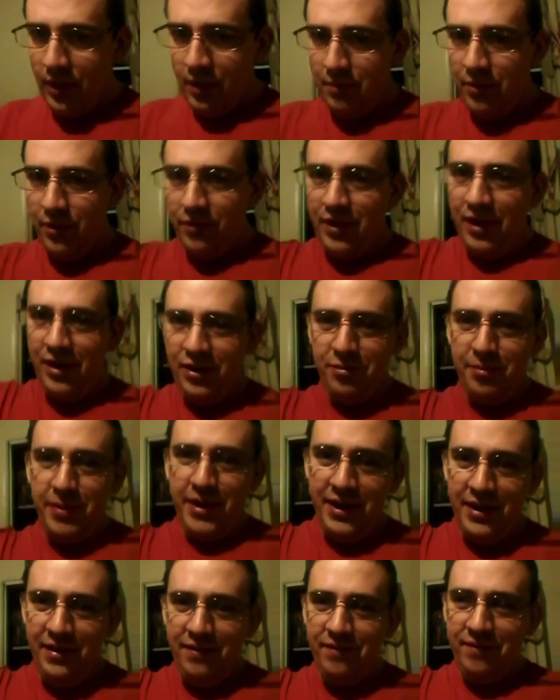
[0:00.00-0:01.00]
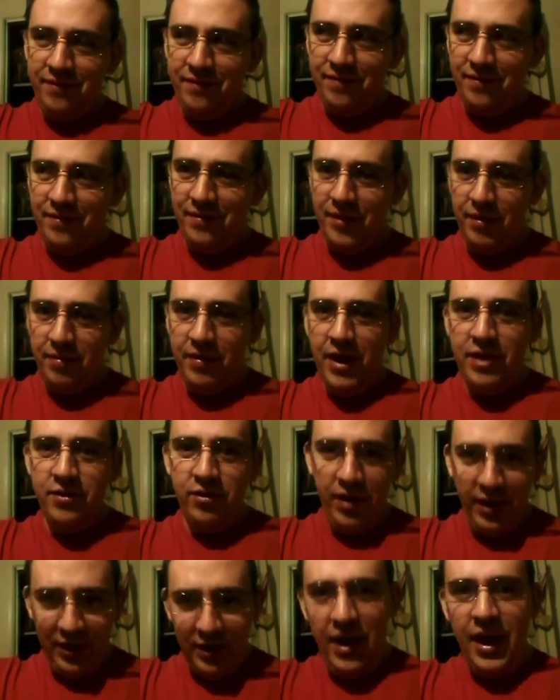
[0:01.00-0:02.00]
He pulls out his pen. The
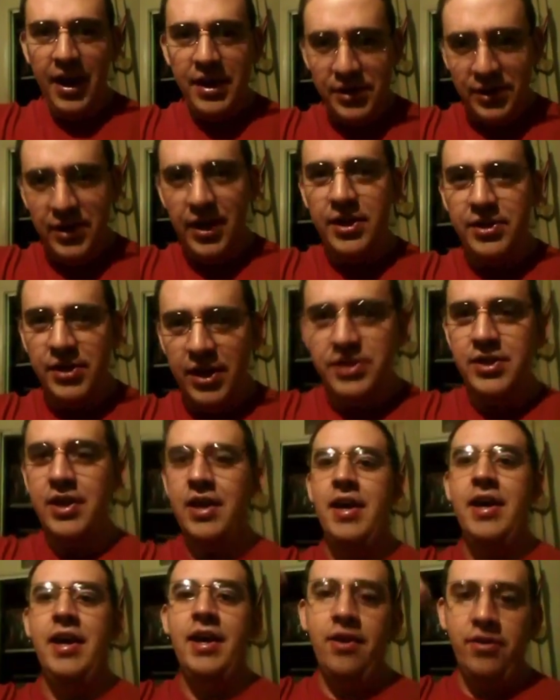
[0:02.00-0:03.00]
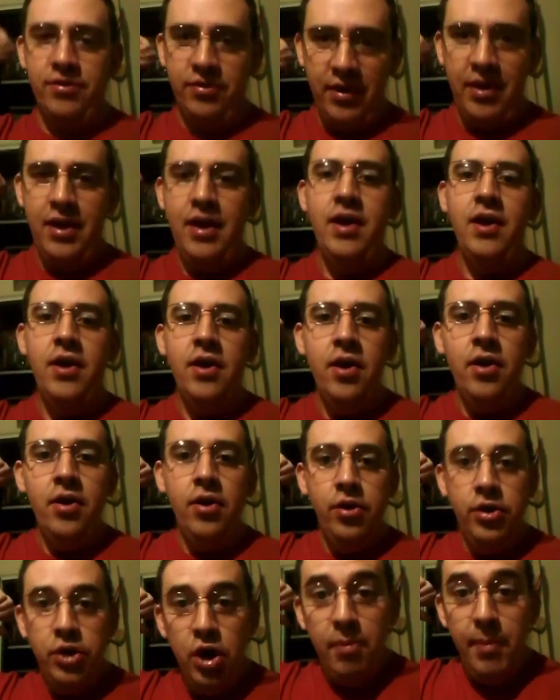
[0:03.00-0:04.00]
fans are like, yes. He goes,
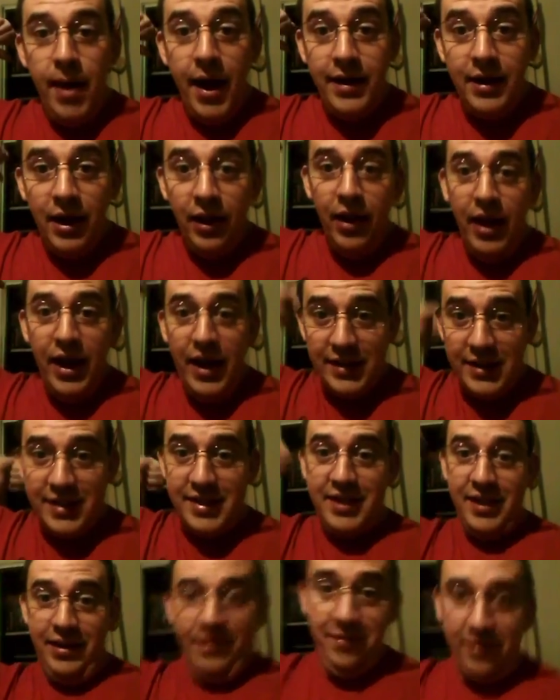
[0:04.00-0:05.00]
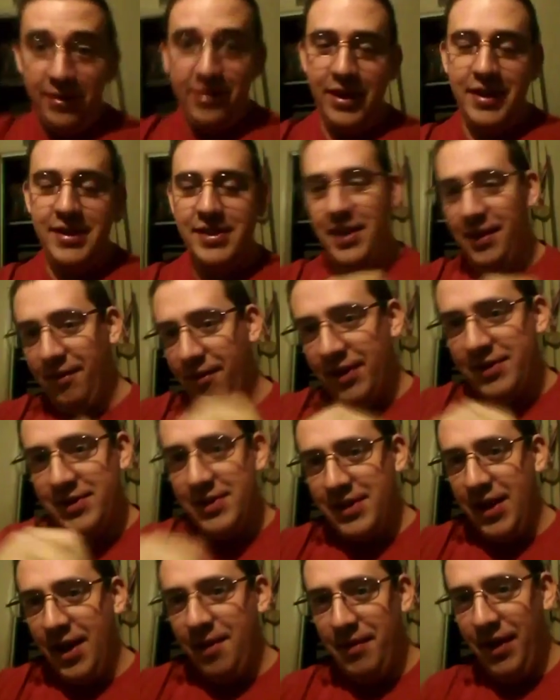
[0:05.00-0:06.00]
you made the list! Clicks it, writes
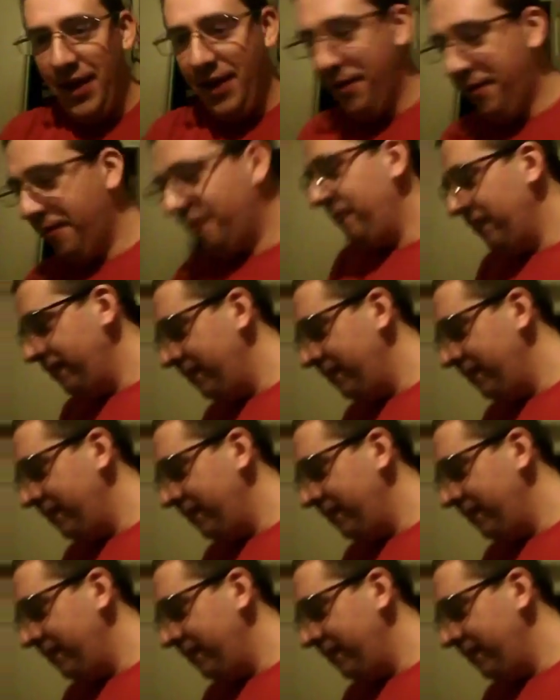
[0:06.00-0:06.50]
his name down.